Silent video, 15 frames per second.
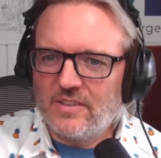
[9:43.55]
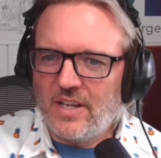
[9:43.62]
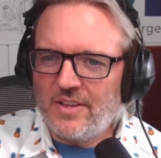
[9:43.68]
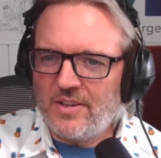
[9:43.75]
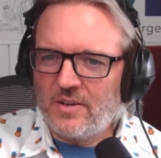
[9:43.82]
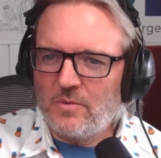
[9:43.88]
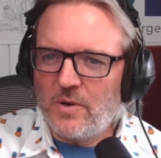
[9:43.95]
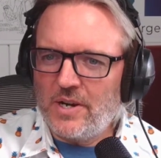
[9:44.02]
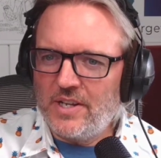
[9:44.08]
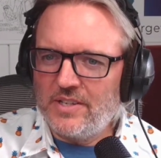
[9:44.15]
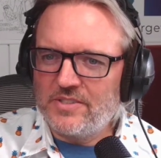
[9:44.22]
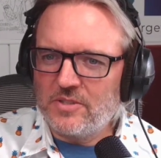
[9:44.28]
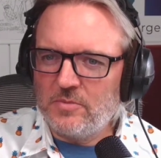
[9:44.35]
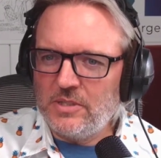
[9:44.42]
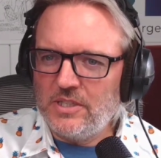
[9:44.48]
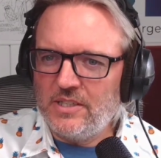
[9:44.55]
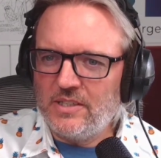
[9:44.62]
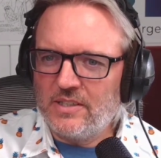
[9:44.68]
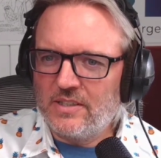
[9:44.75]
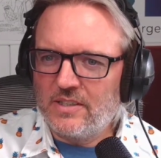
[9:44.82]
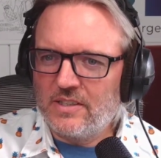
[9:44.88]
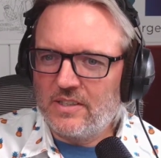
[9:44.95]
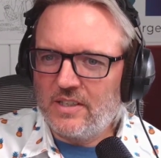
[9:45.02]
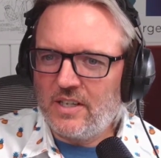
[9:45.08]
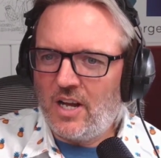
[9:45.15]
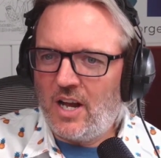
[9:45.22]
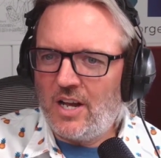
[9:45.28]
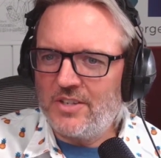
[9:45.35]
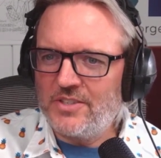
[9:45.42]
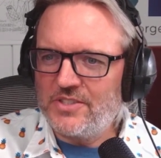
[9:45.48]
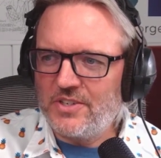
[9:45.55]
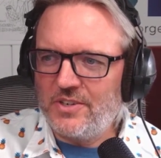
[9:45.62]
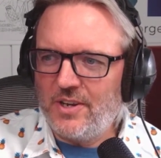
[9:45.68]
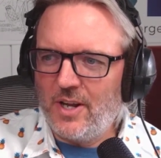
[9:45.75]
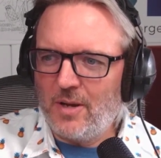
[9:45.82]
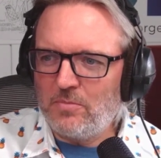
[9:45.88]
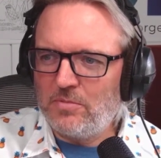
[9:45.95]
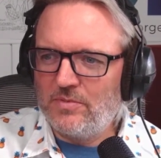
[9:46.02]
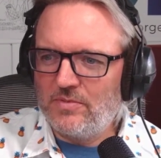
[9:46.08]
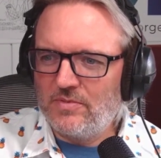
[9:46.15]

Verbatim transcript: and to go ready to knock to be on those doors, conjured up,